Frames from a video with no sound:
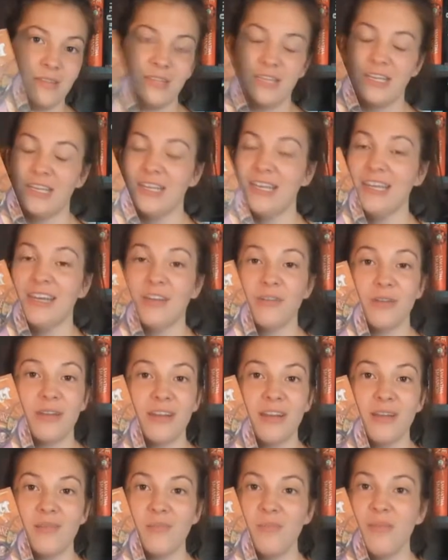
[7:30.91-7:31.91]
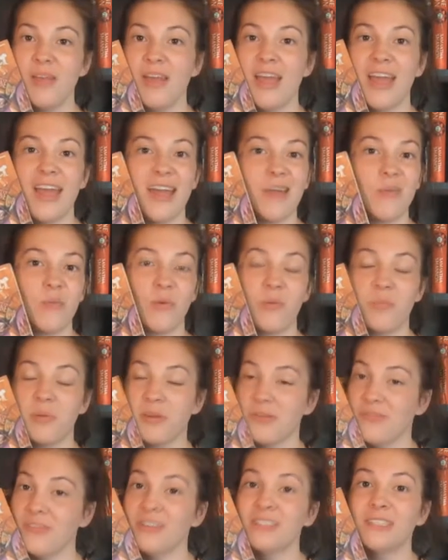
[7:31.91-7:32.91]
You need to read them, and what
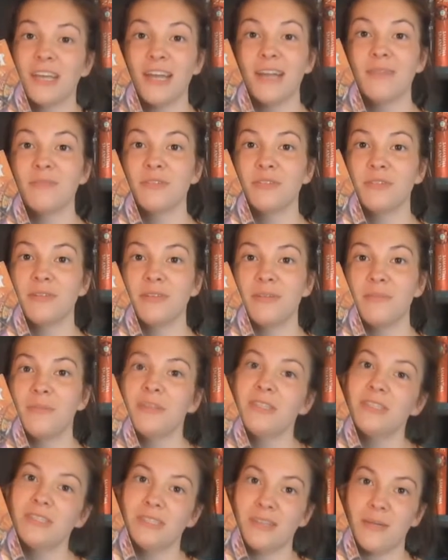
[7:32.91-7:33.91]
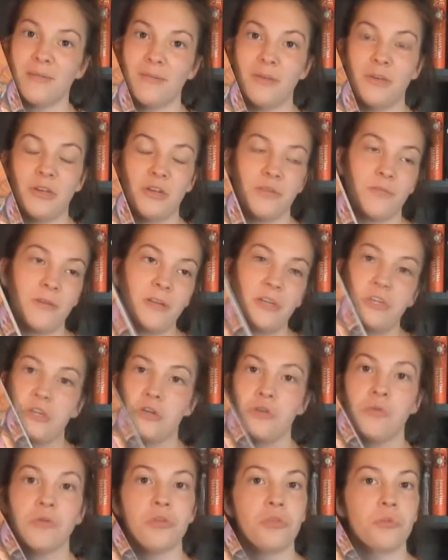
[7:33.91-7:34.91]
perfect time to read them in the summer. You can read
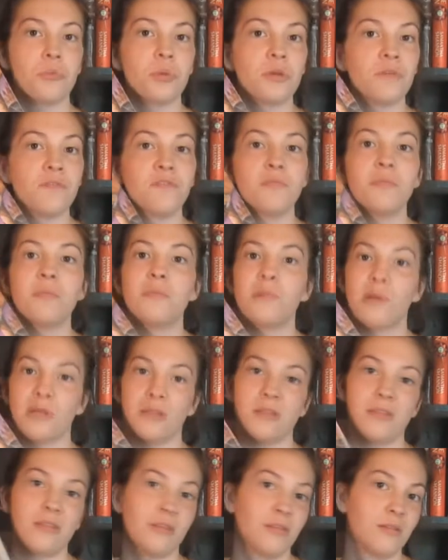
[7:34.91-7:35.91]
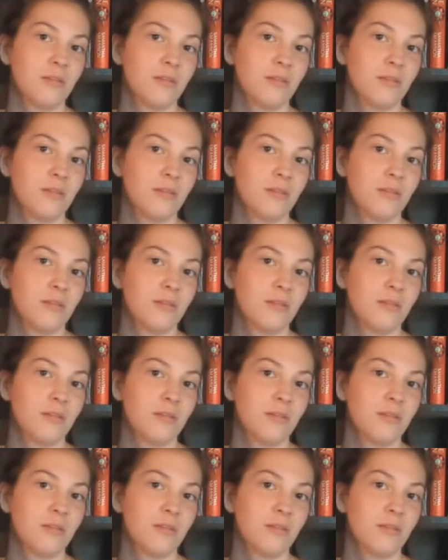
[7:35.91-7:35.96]
two or three of them a month.